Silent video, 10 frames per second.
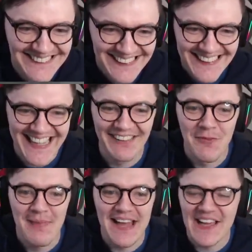
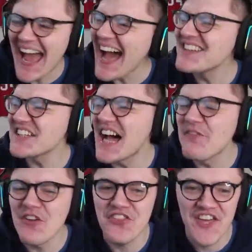Coming back like, and
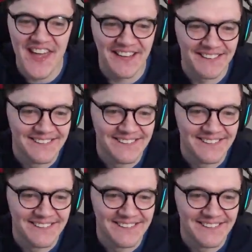another thing.